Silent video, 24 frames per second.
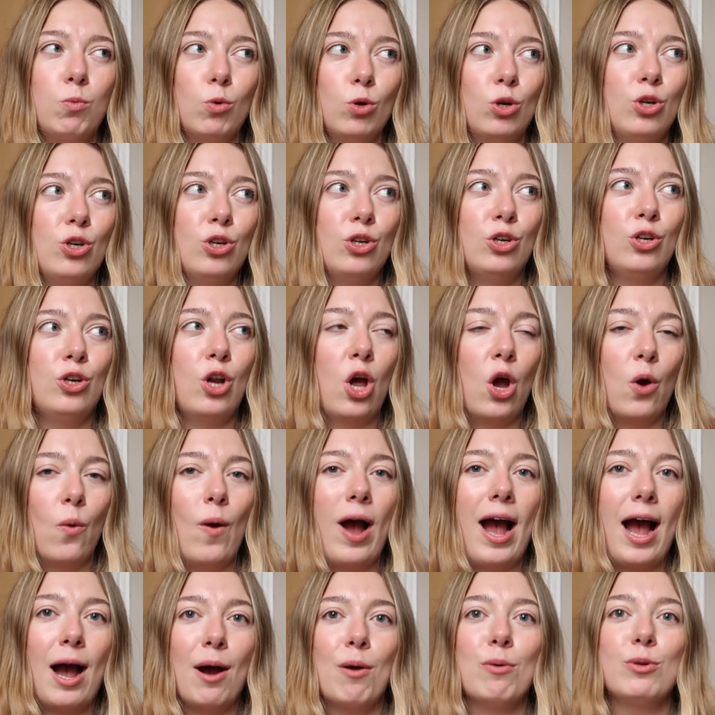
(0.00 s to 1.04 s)
wouldn't know
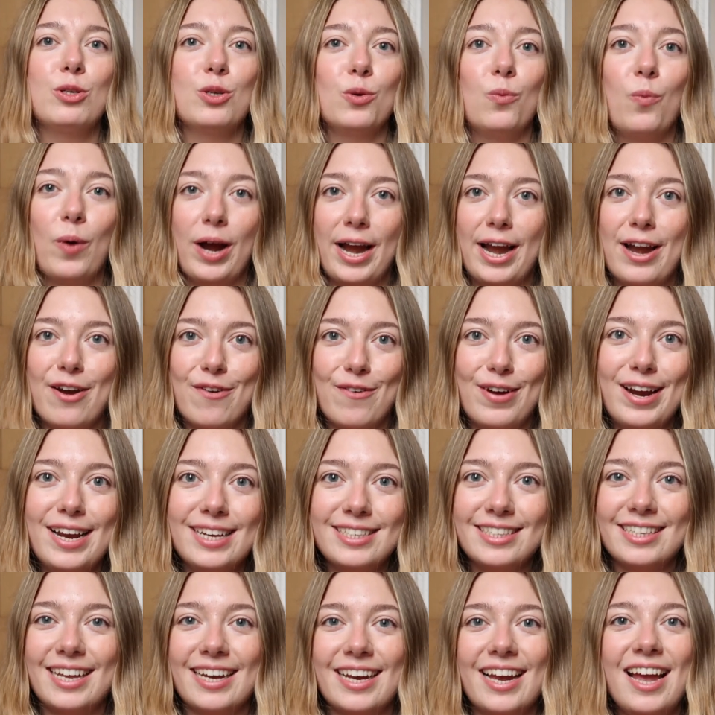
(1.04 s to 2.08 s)
how to wear
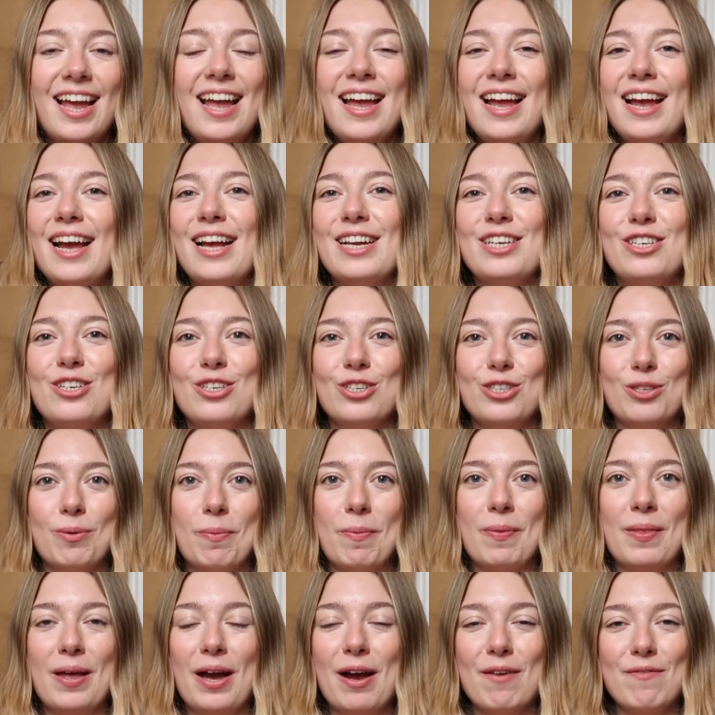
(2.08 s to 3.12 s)
it. Like, it's just
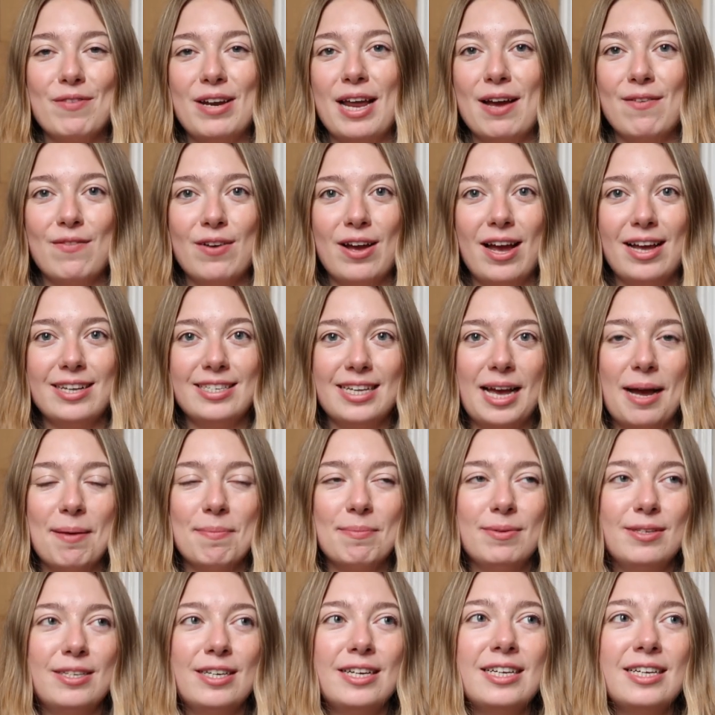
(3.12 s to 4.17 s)
something that I've never
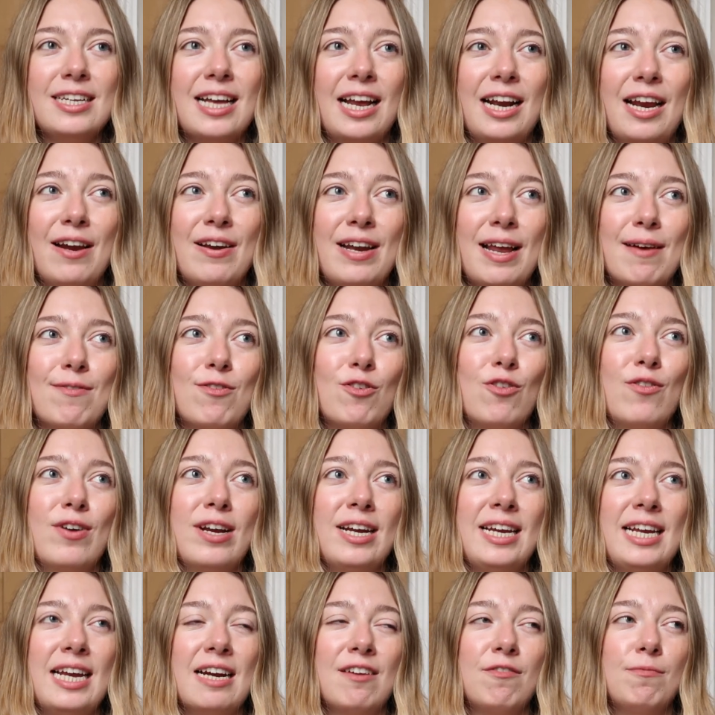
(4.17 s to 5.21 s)
attempted, and I never
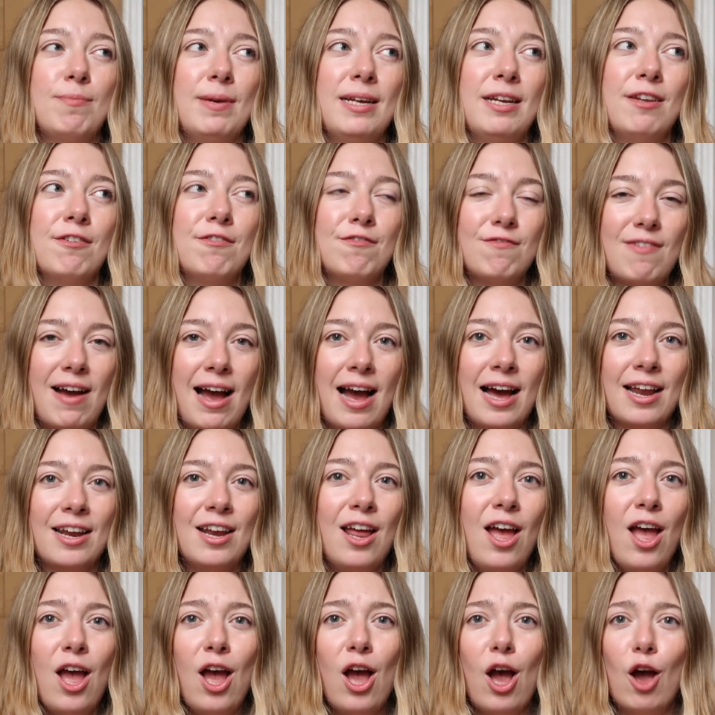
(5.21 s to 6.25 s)
really have been a fan
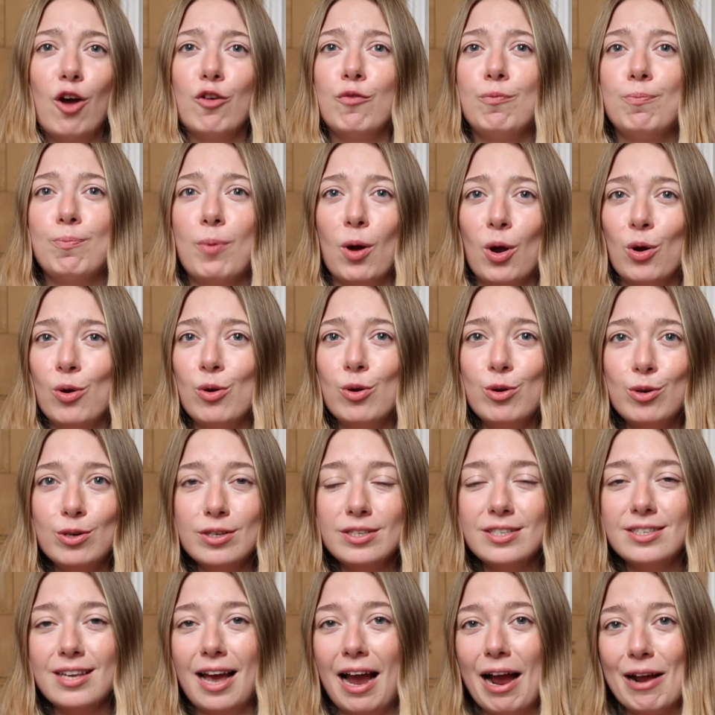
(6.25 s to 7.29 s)
of
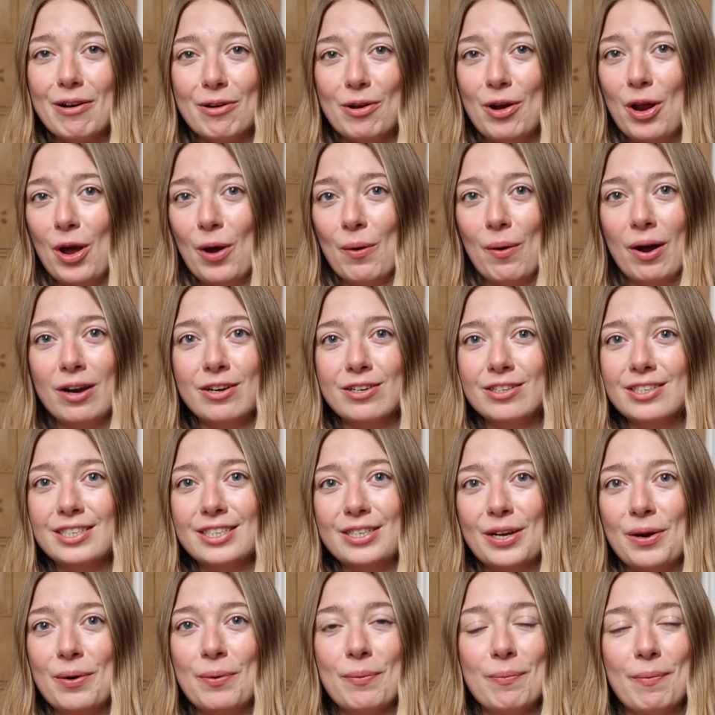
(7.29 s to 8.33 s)
bows. I don't know, I just
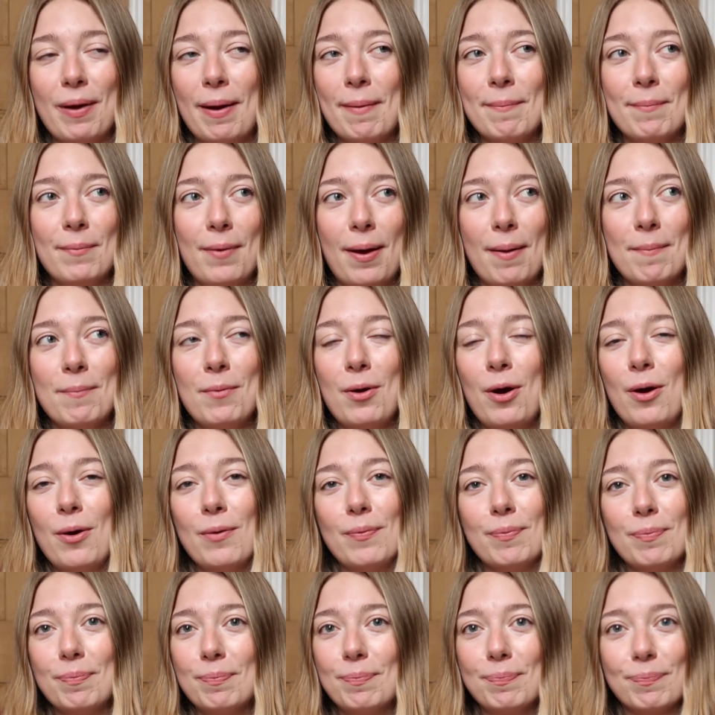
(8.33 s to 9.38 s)
don't, I'm
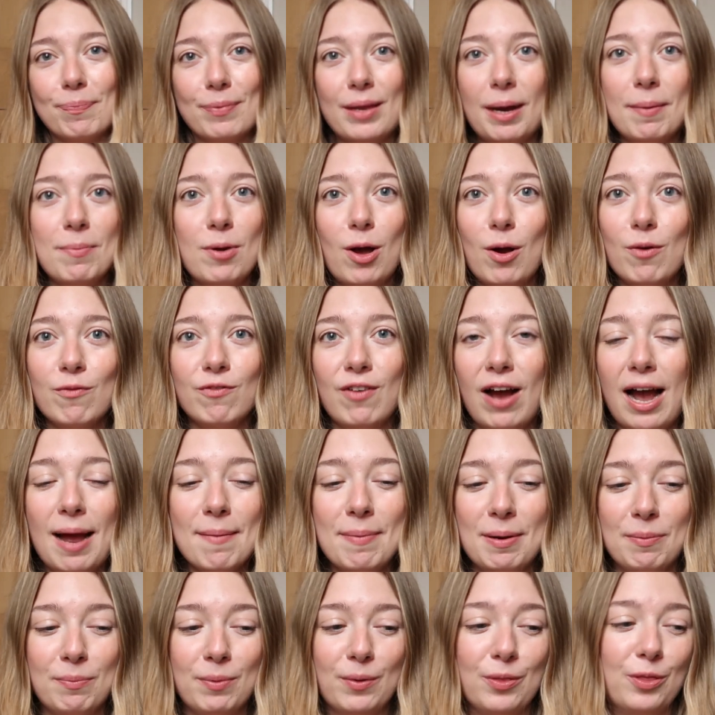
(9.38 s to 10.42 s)
not
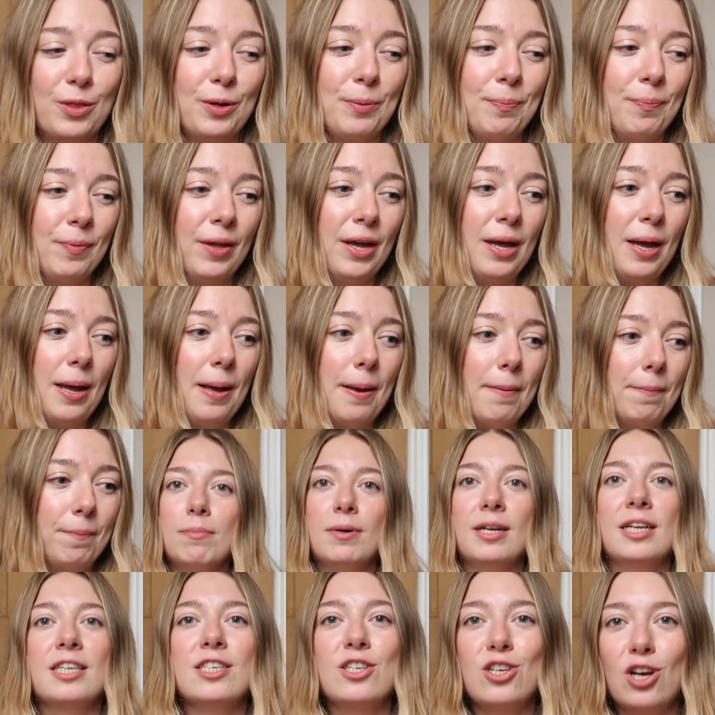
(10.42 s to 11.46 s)
vibing with them.
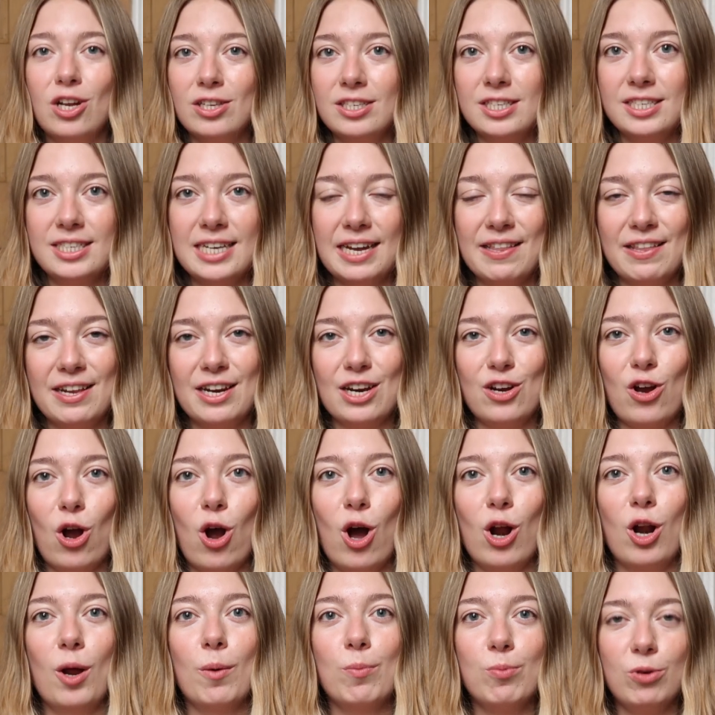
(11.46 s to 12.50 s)
But it's not to say that I
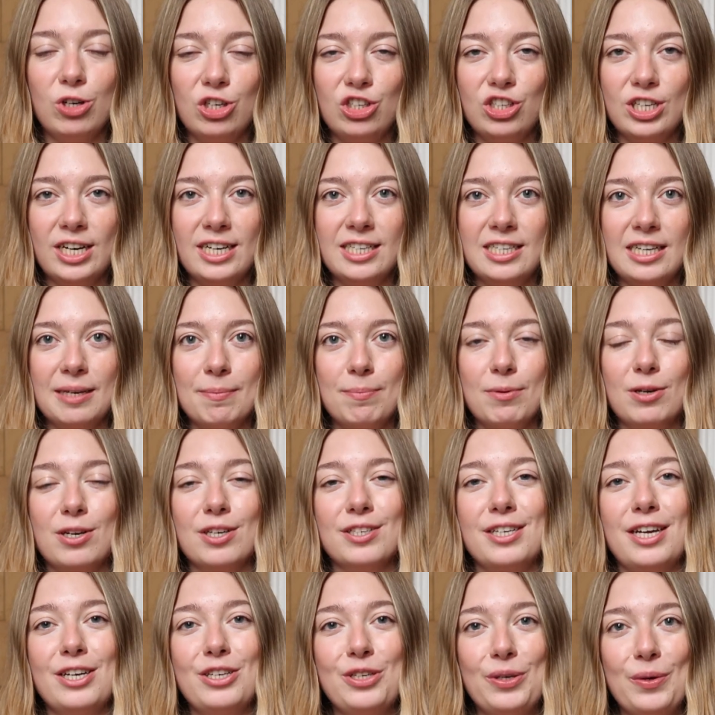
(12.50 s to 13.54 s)
can't appreciate it, because
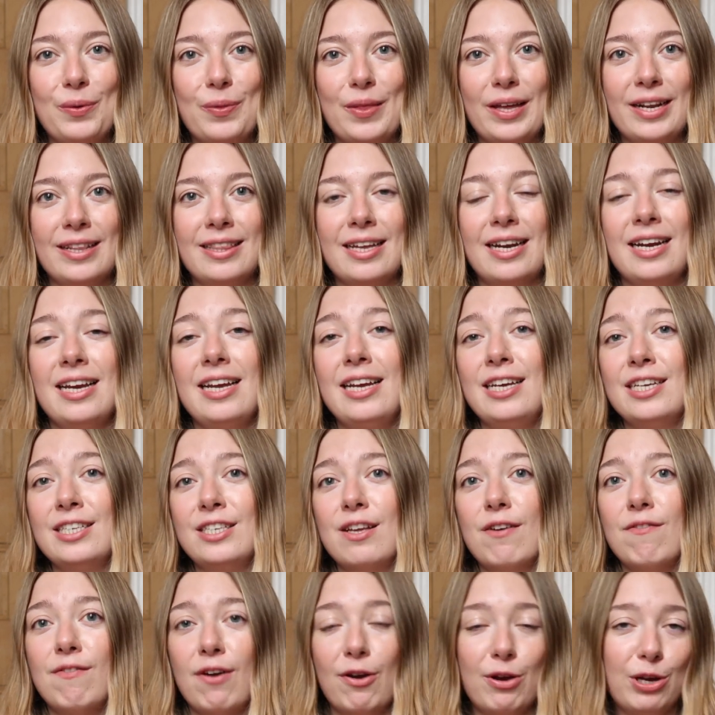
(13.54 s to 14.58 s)
I do think that it is
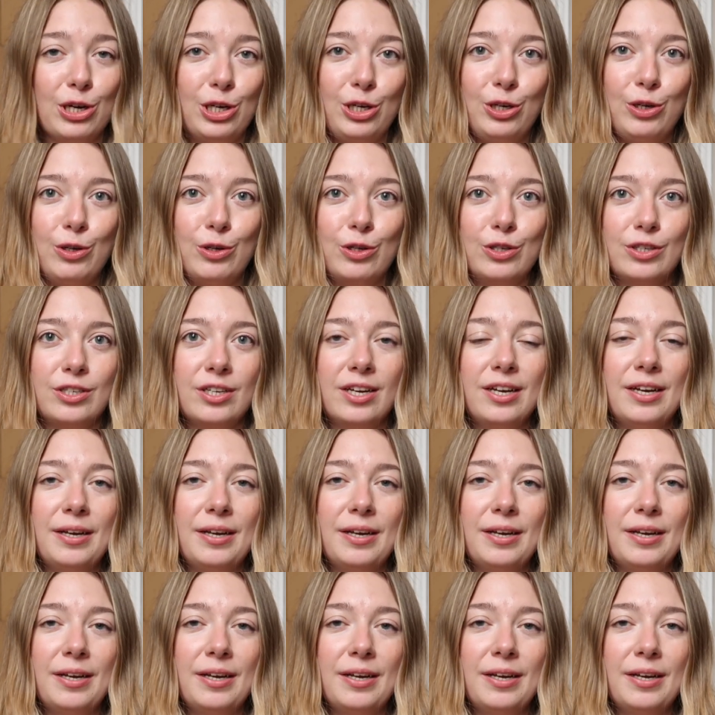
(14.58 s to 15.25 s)
very cute.